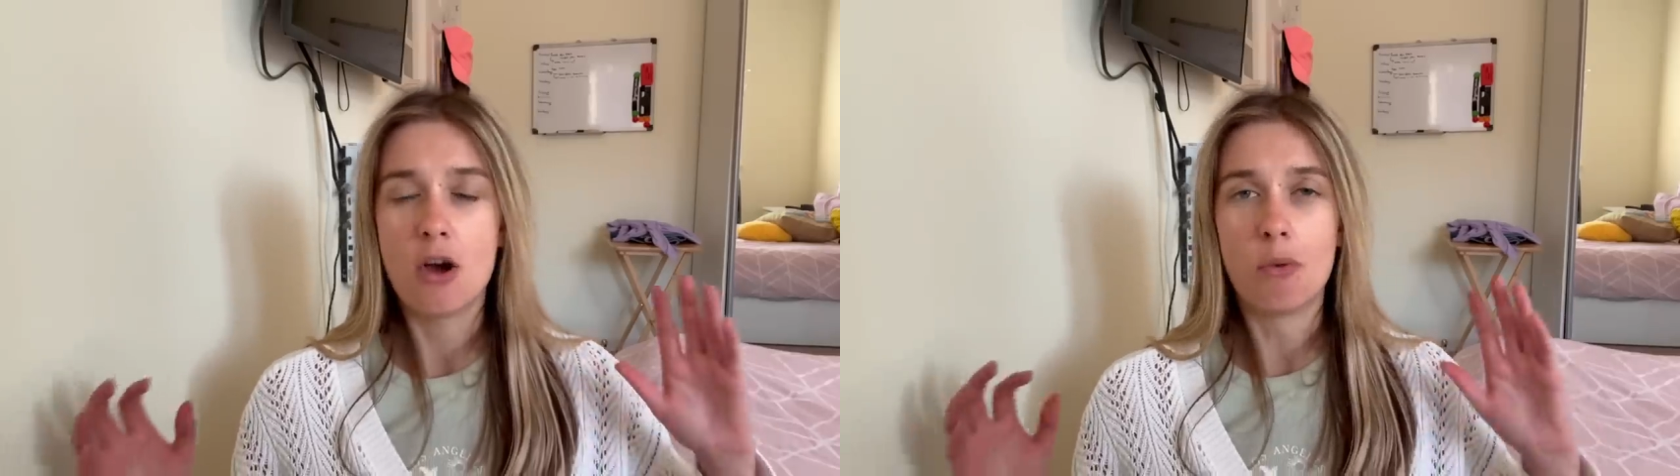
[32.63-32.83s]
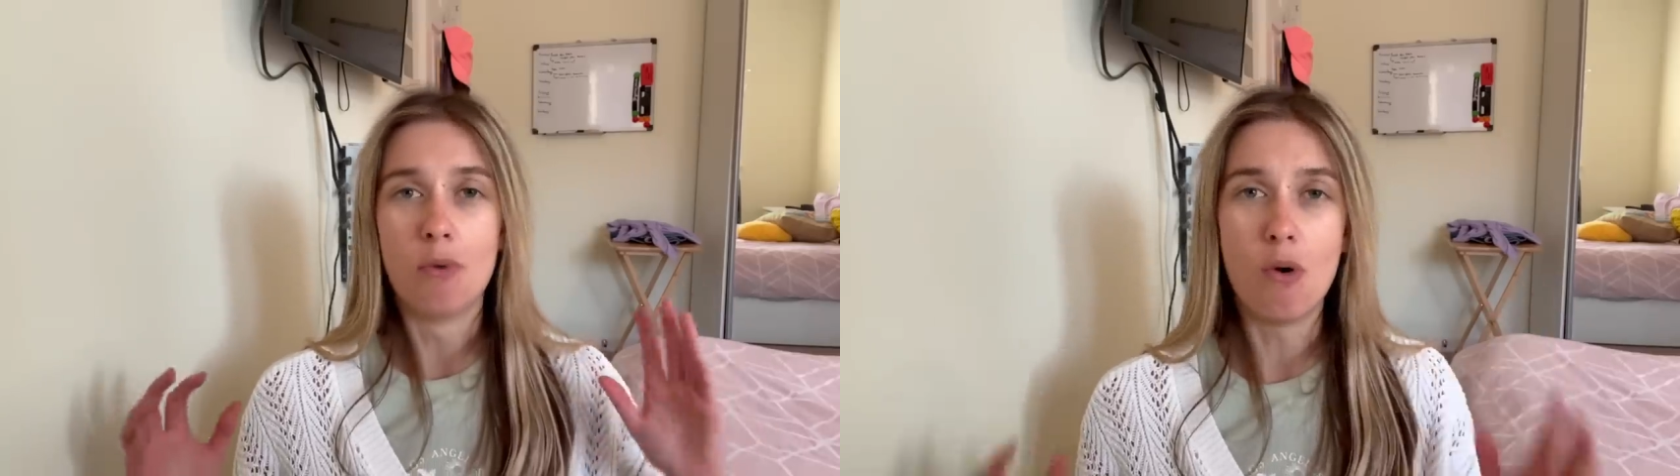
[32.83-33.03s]

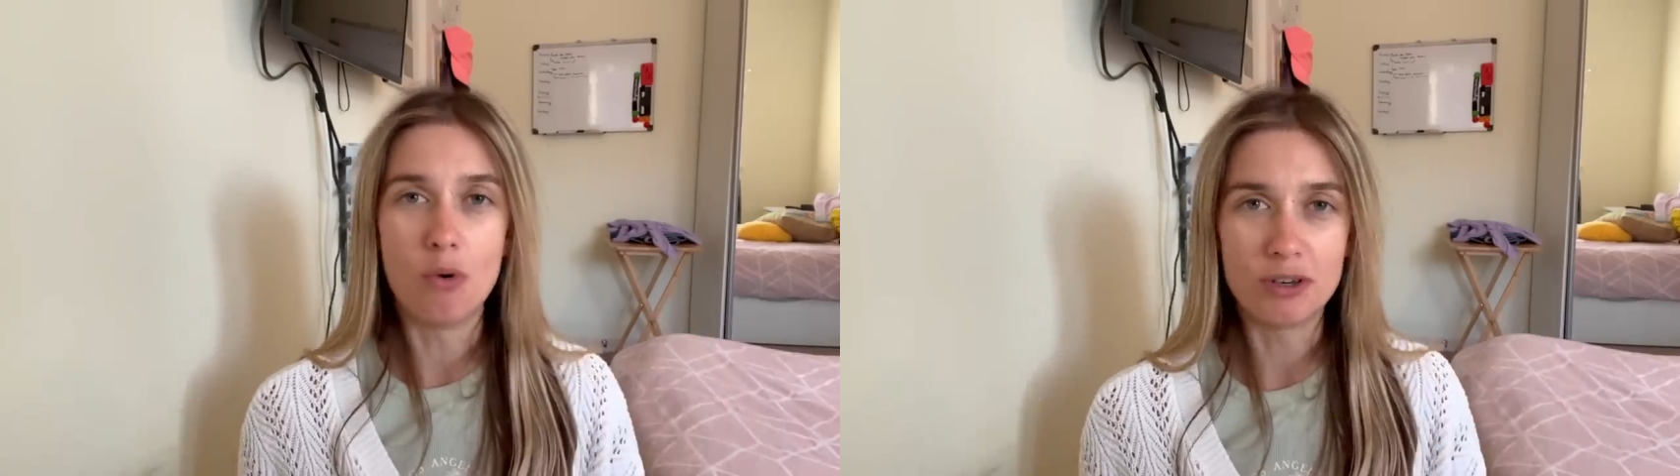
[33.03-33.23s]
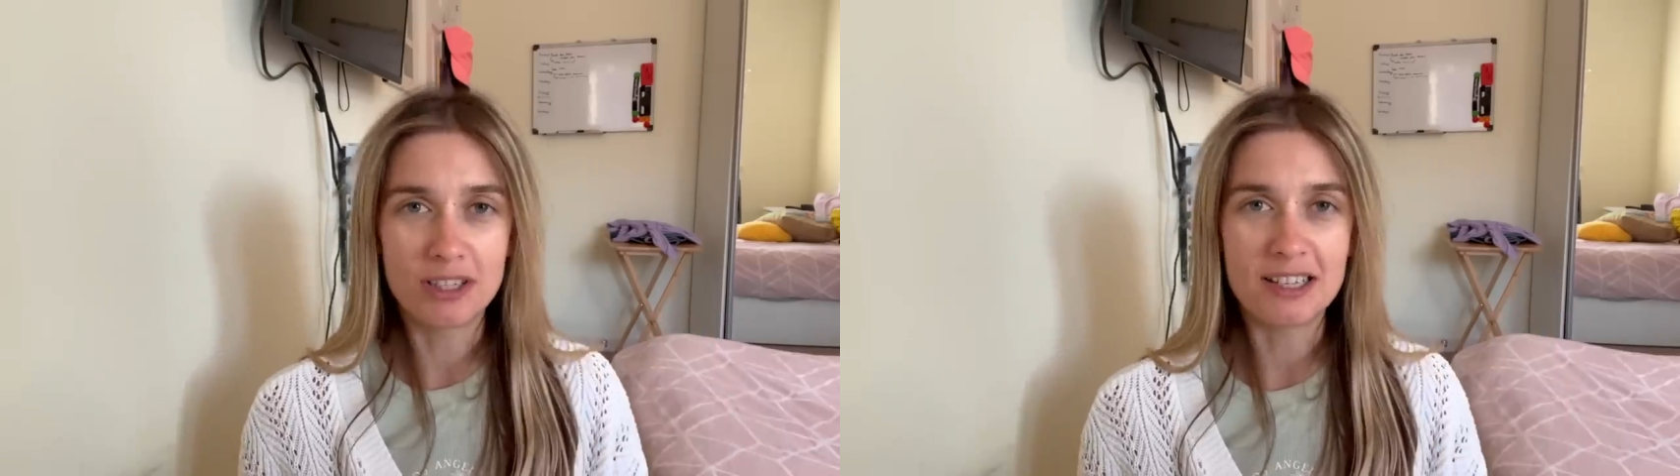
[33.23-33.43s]
what
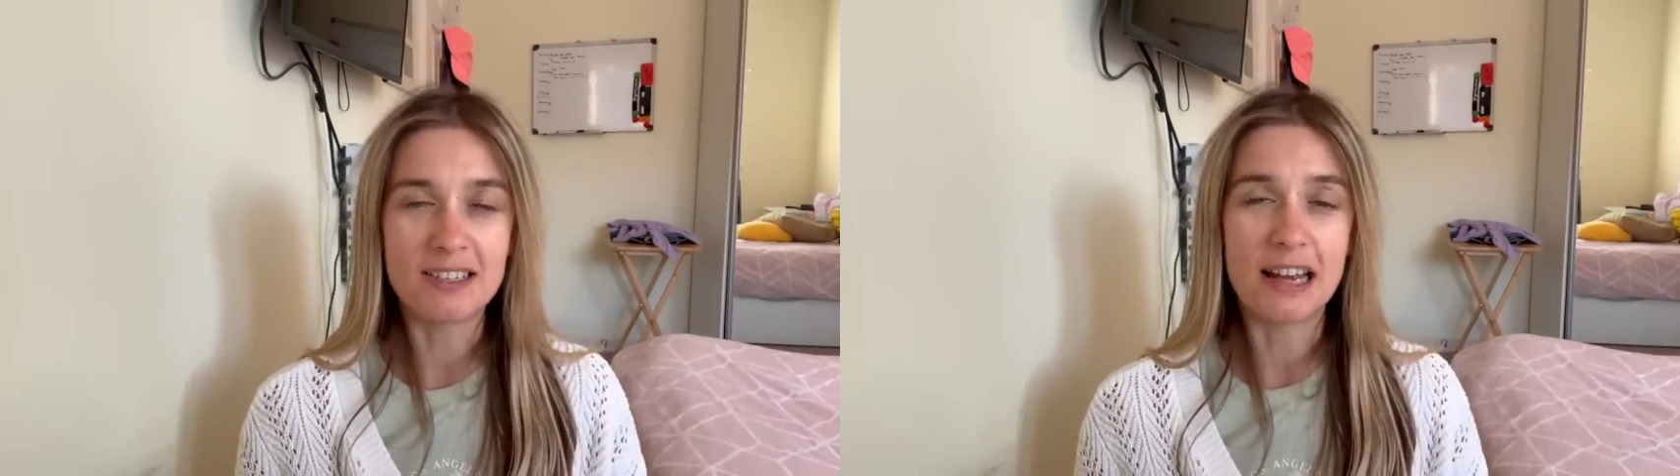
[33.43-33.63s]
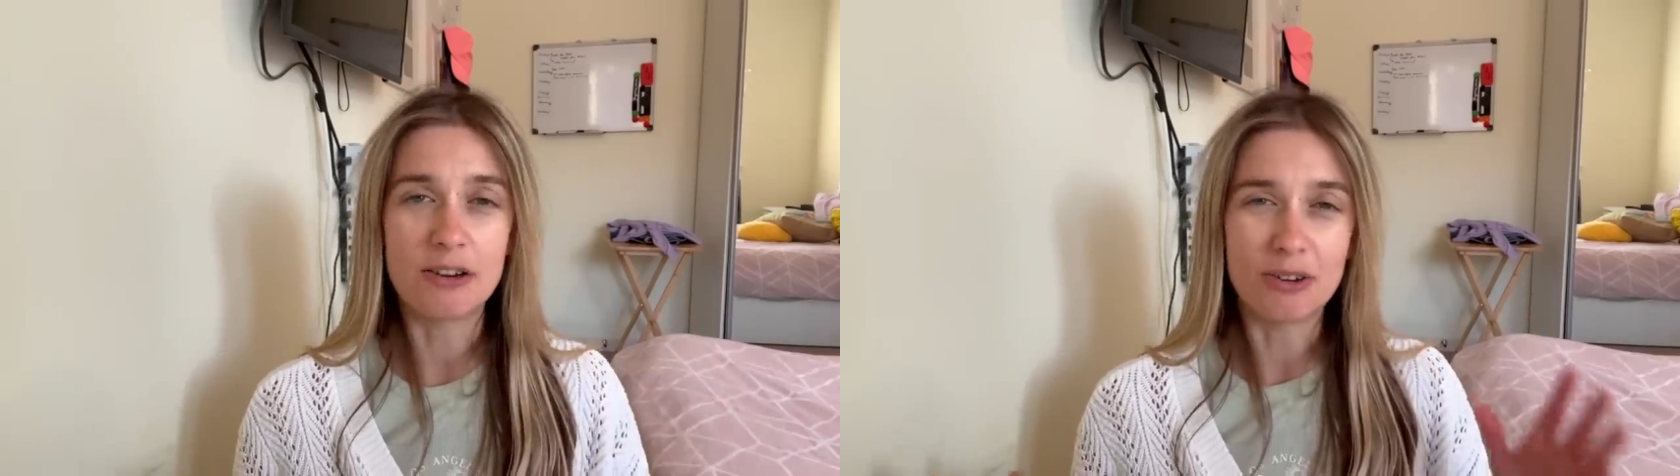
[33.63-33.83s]
Ornstein
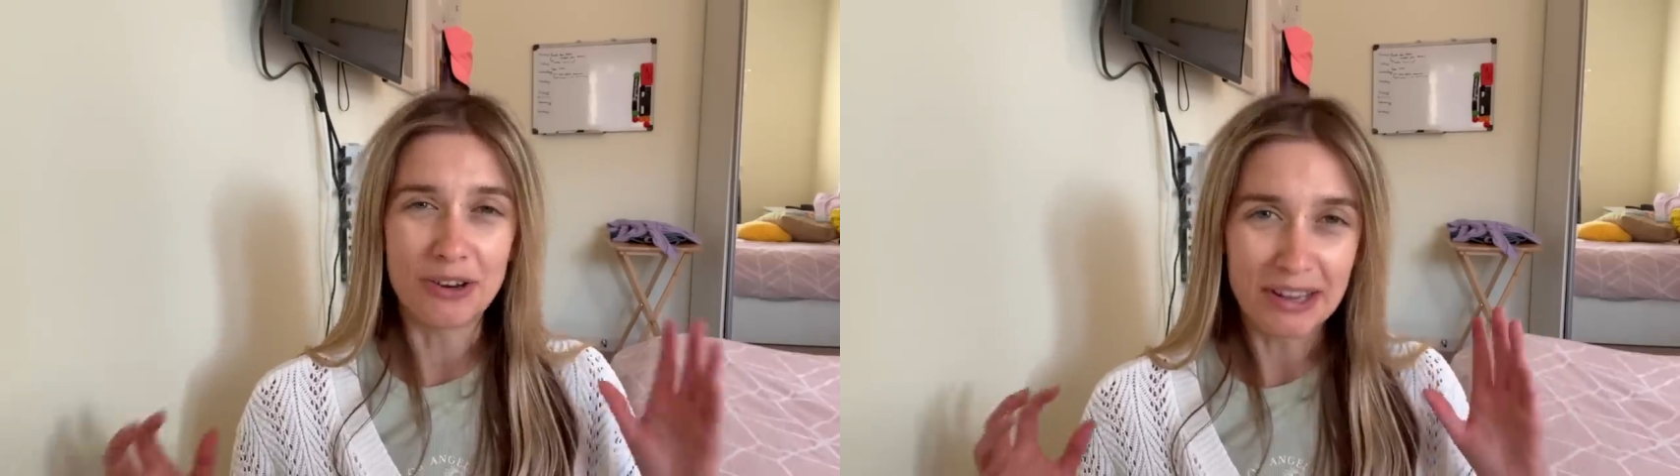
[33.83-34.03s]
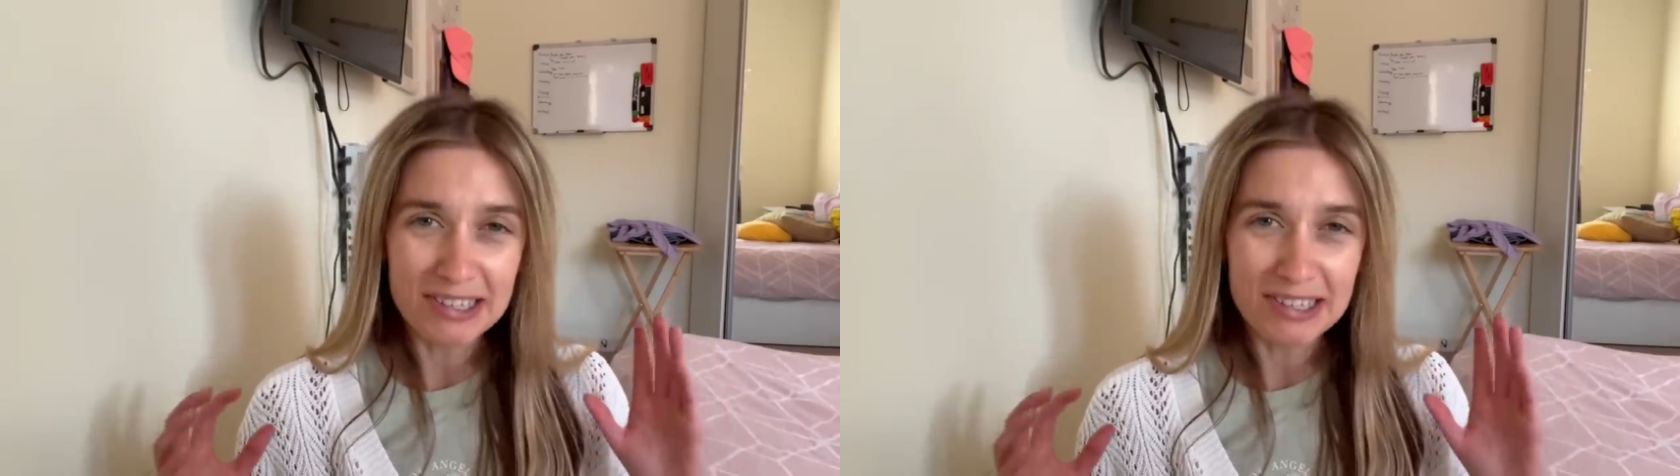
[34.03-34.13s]
said on a